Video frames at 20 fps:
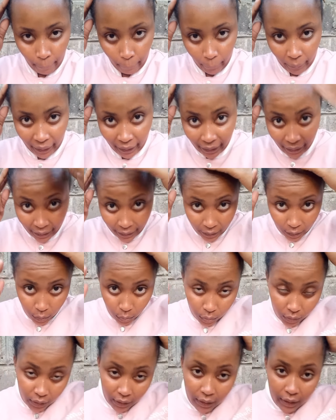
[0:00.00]
My hair
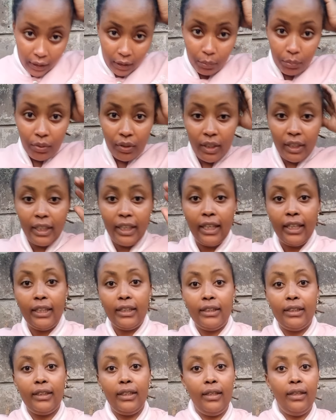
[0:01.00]
looks terrible,
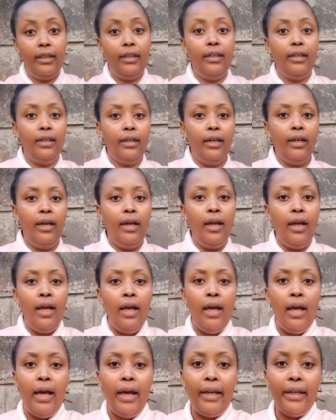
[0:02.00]
guys.
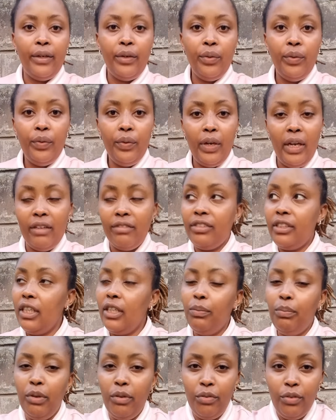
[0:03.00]
I know I've
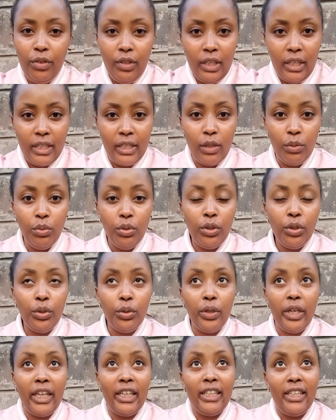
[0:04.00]
said before that I won't
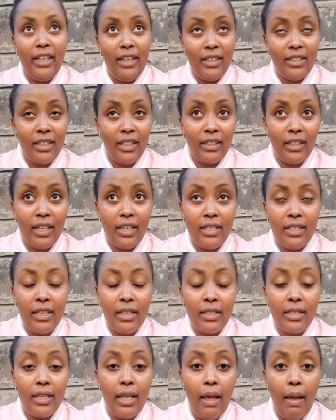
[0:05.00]
do any
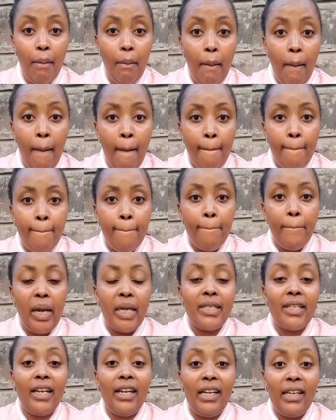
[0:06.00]
exercises,
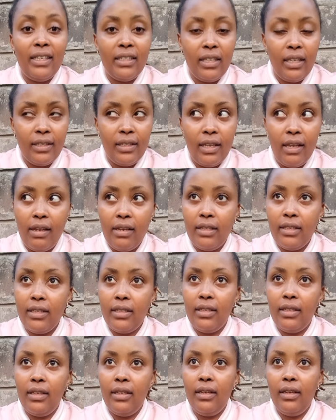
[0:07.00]
but
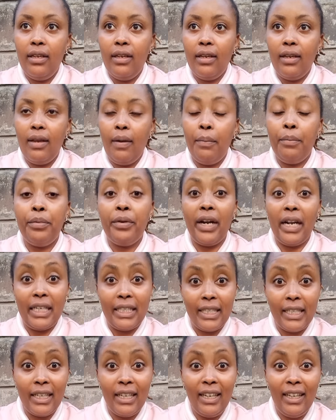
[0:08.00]
exercise
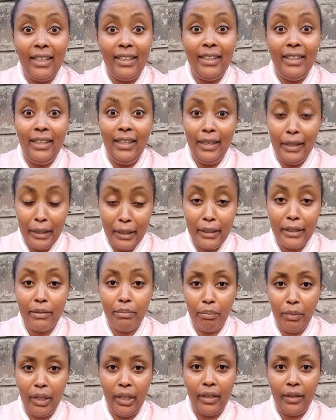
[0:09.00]
practically healed
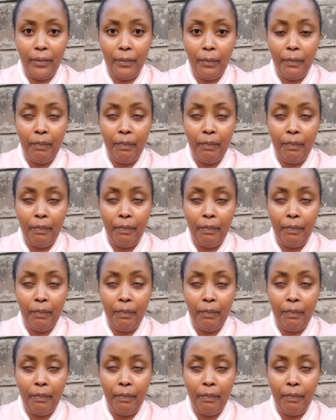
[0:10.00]
me.